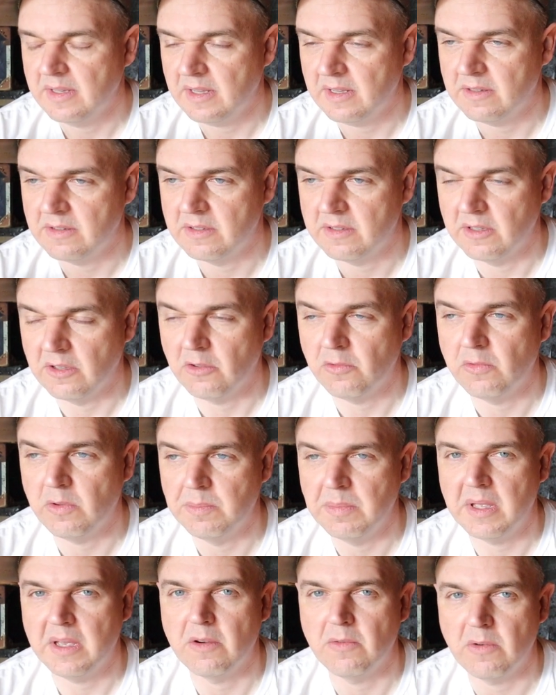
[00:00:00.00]
It still will
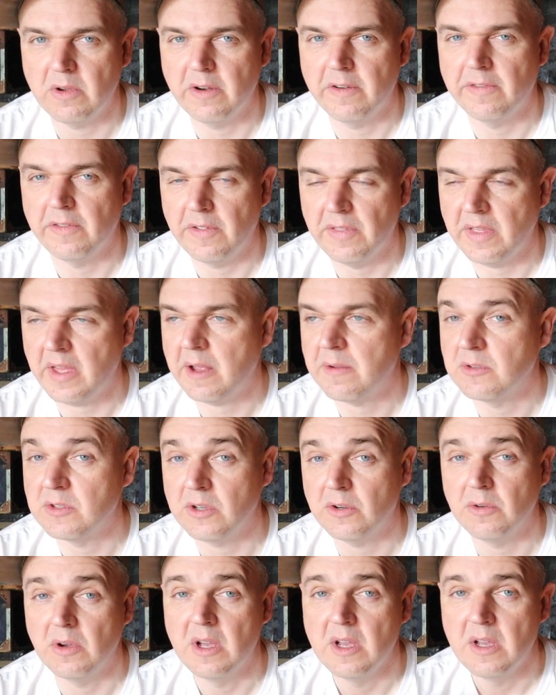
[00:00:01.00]
be a wonderful thing.
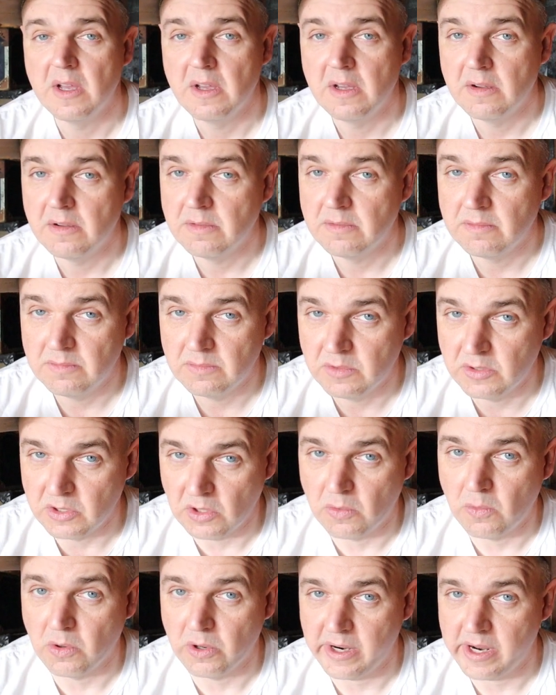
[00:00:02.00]
So,
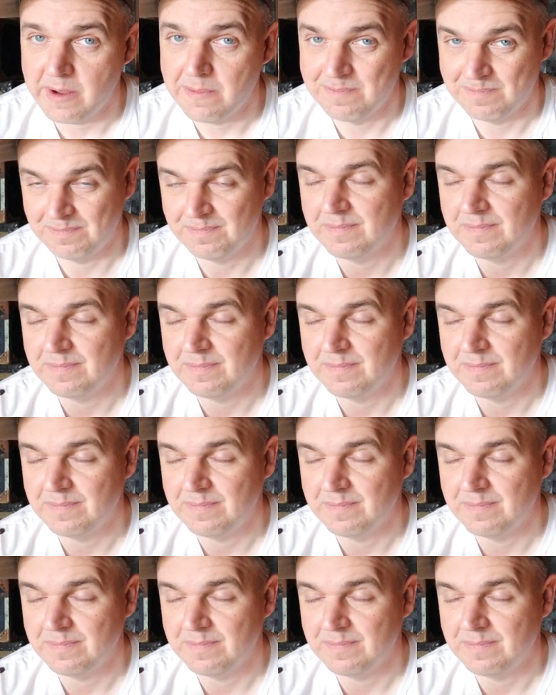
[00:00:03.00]
don't worry.